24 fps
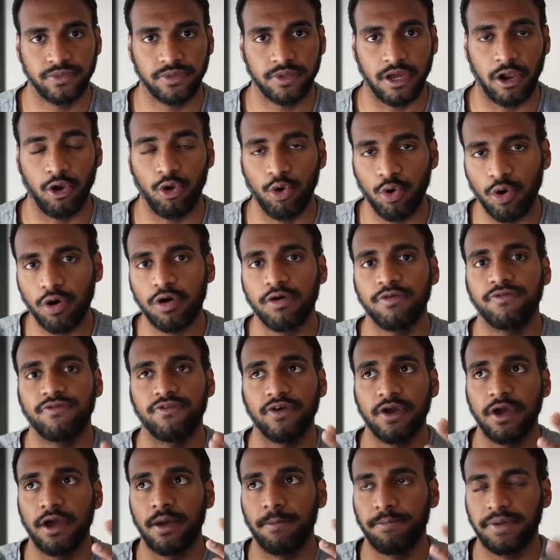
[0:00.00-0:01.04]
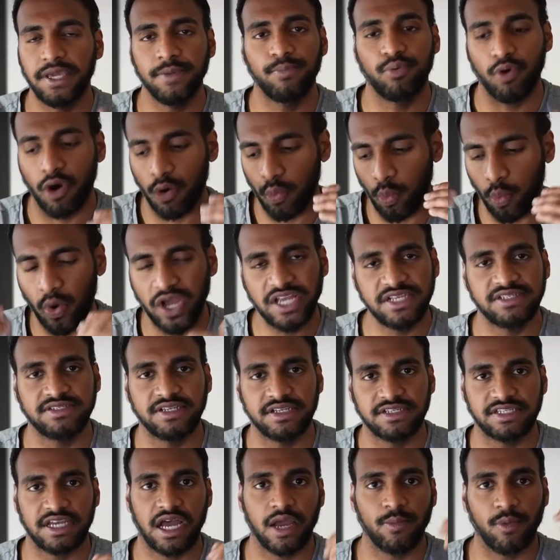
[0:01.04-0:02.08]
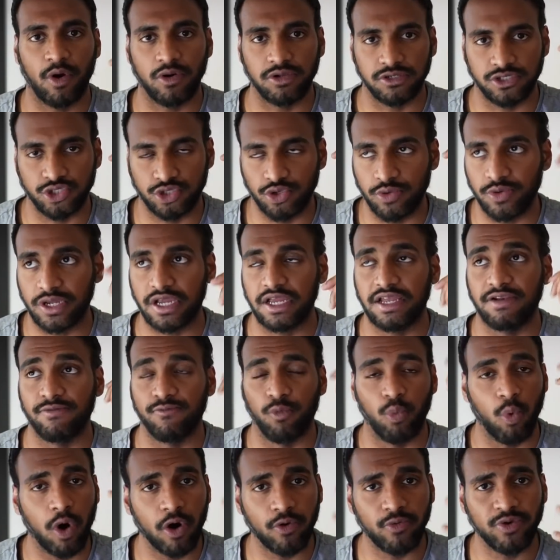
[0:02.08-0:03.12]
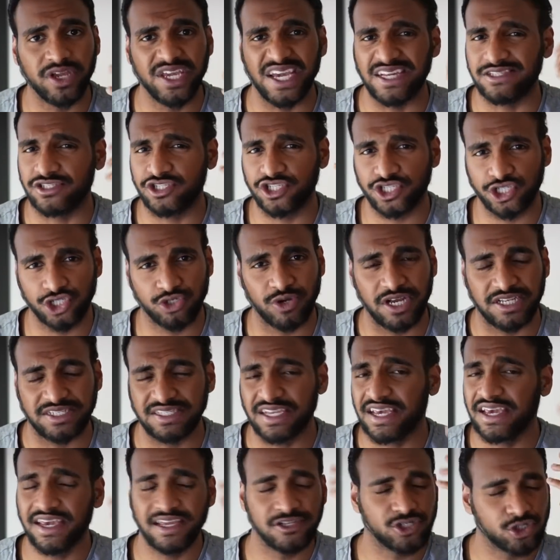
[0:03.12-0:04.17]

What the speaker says: A lot of people are wasting time in worry and stress.